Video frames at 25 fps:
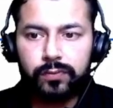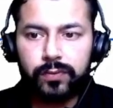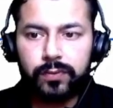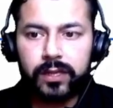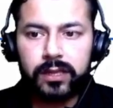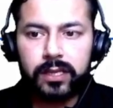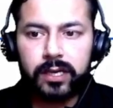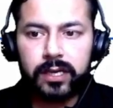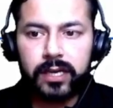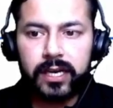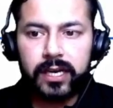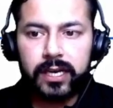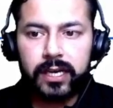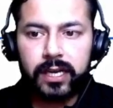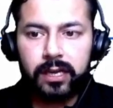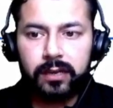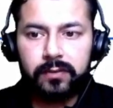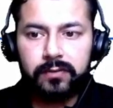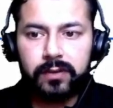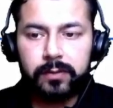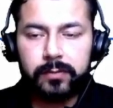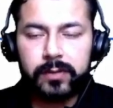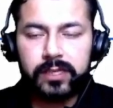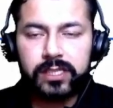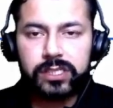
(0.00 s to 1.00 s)
So when the
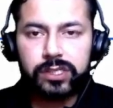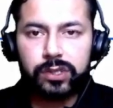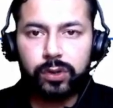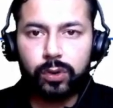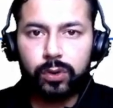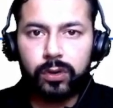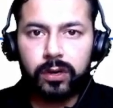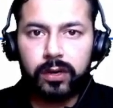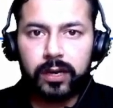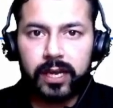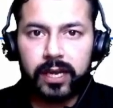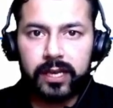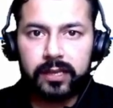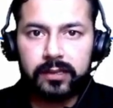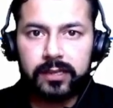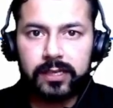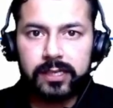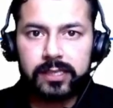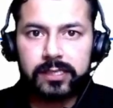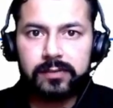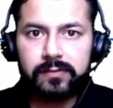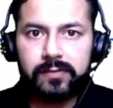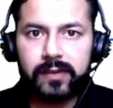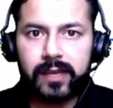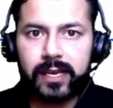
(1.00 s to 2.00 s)
data will be stored
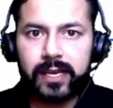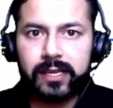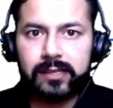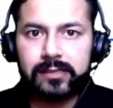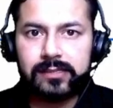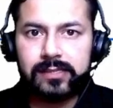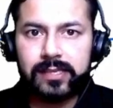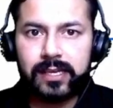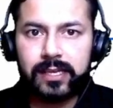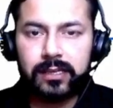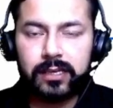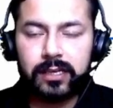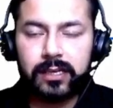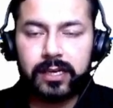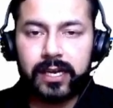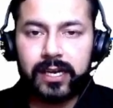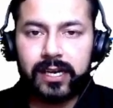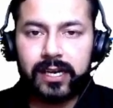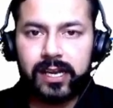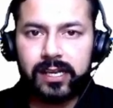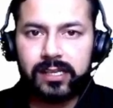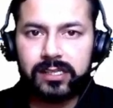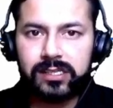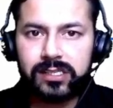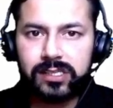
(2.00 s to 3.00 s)
like this, we can
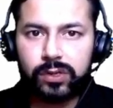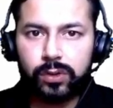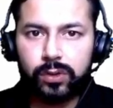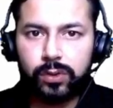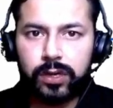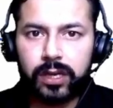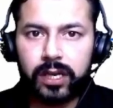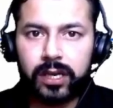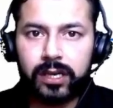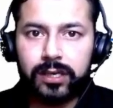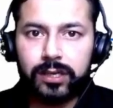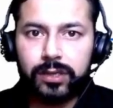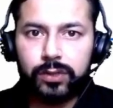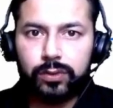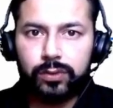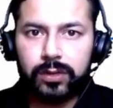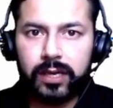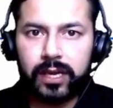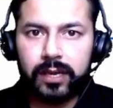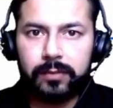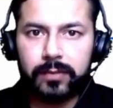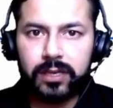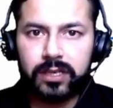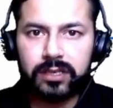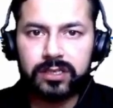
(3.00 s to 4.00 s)
say the data is stored
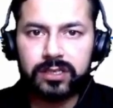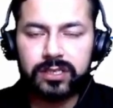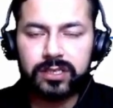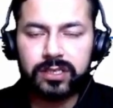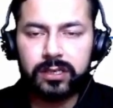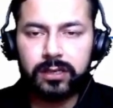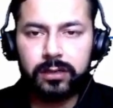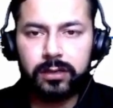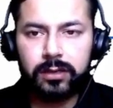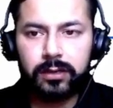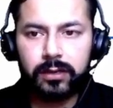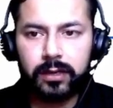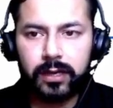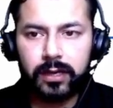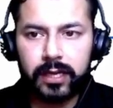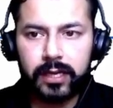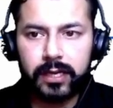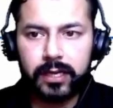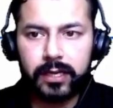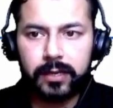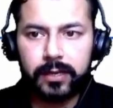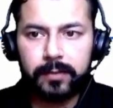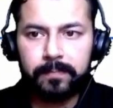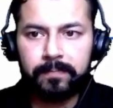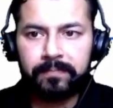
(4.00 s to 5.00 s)
in two-dimensional
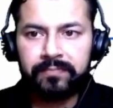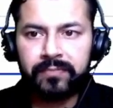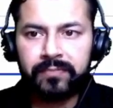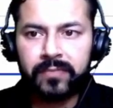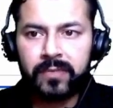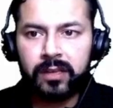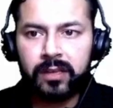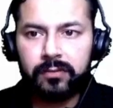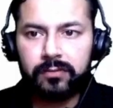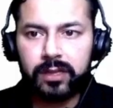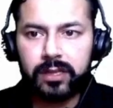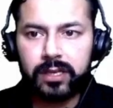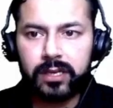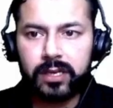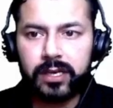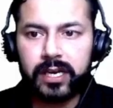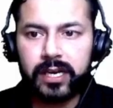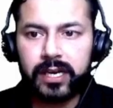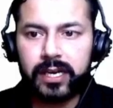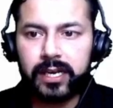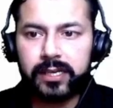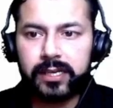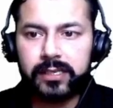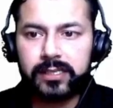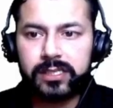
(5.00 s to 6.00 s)
array.
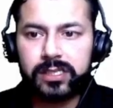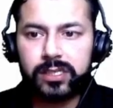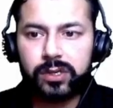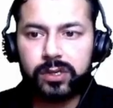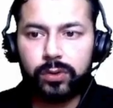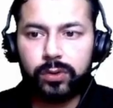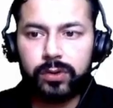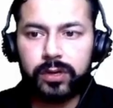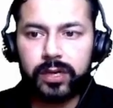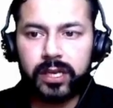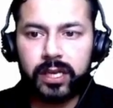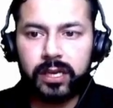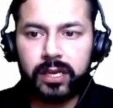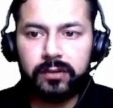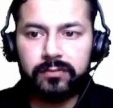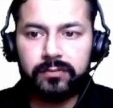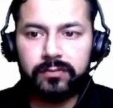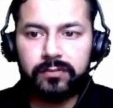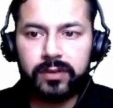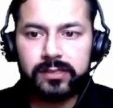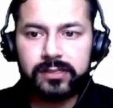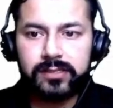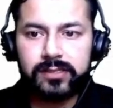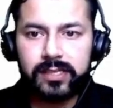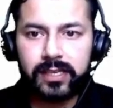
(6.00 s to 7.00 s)
When the data is stored
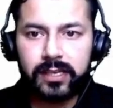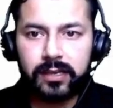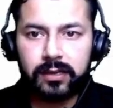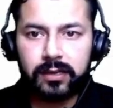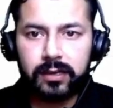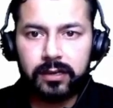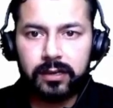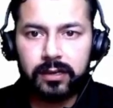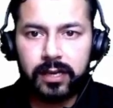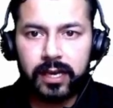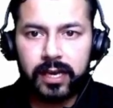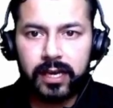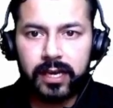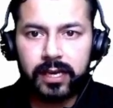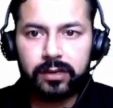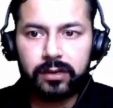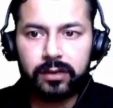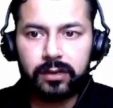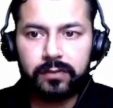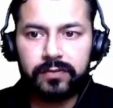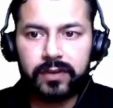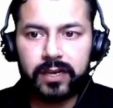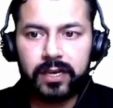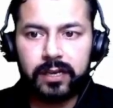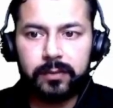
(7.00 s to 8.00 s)
in one single
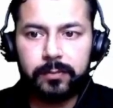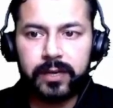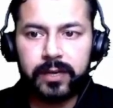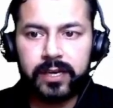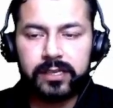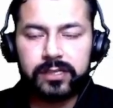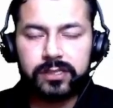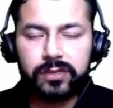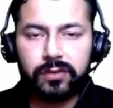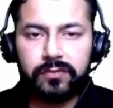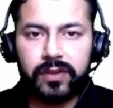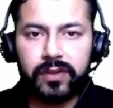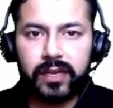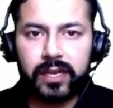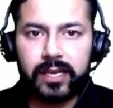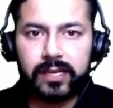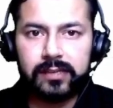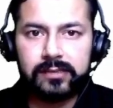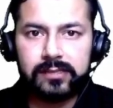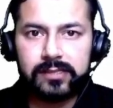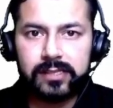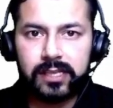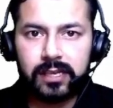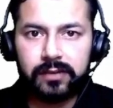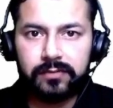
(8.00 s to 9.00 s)
line of elements, or
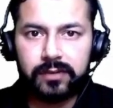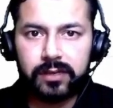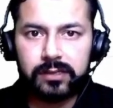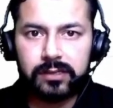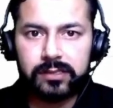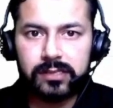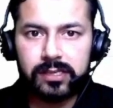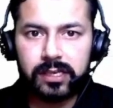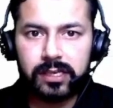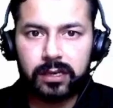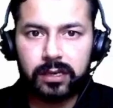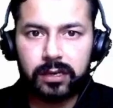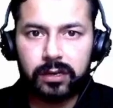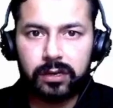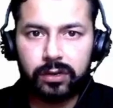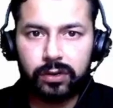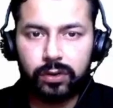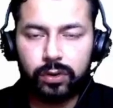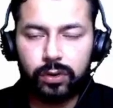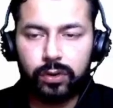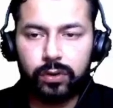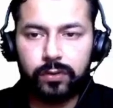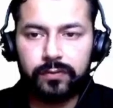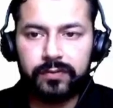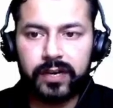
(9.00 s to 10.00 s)
we can say one
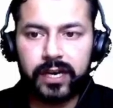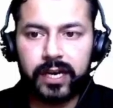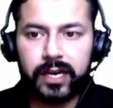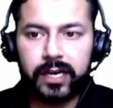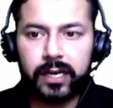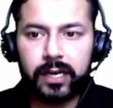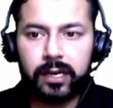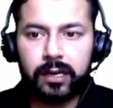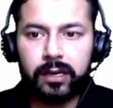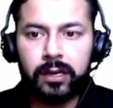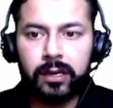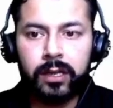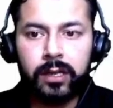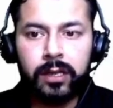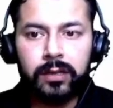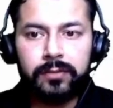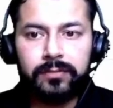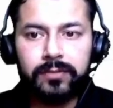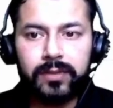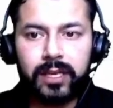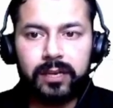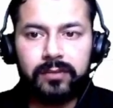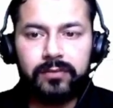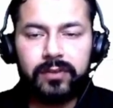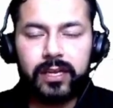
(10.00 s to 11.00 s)
single row of data,
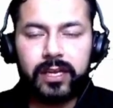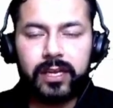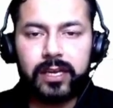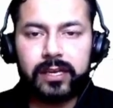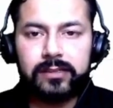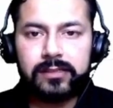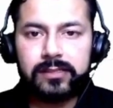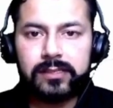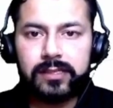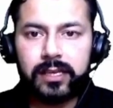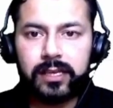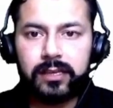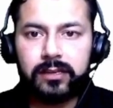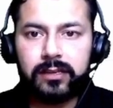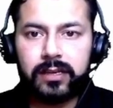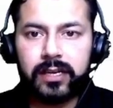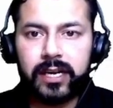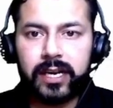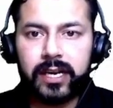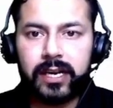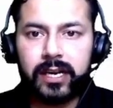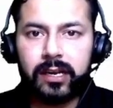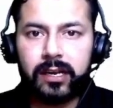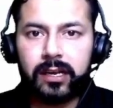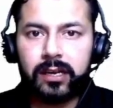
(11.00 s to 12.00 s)
then we can
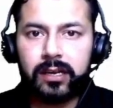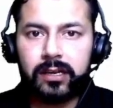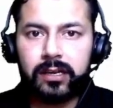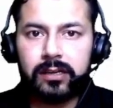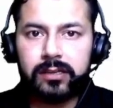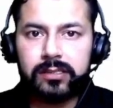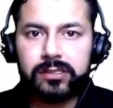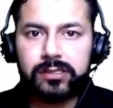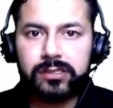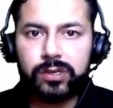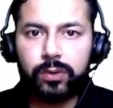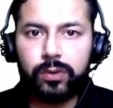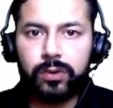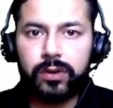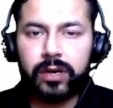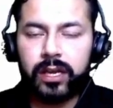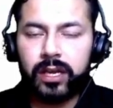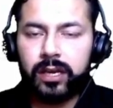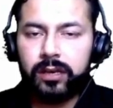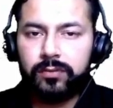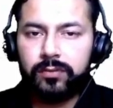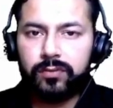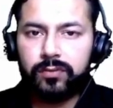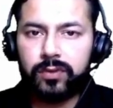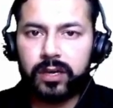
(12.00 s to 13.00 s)
say the data is
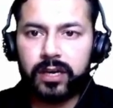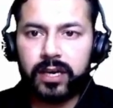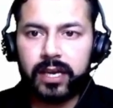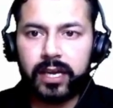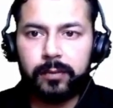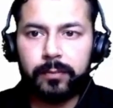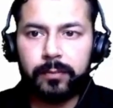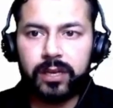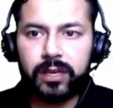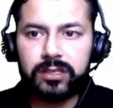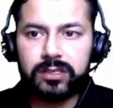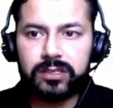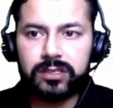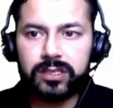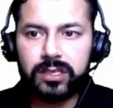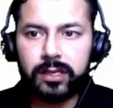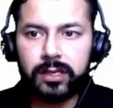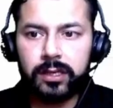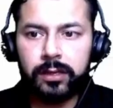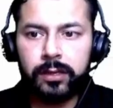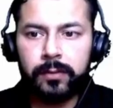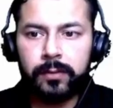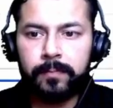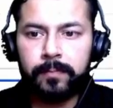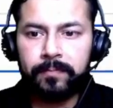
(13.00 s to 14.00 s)
stored in
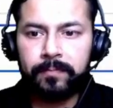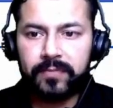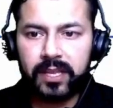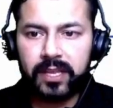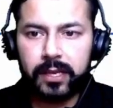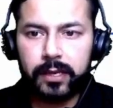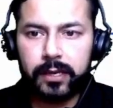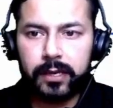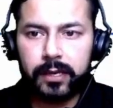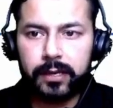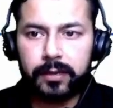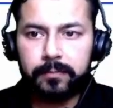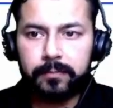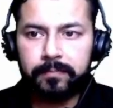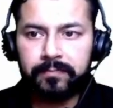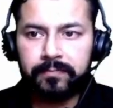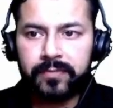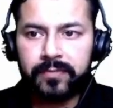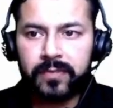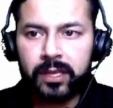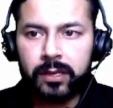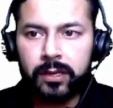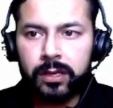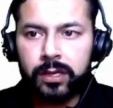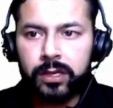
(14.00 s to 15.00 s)
one-dimensional array.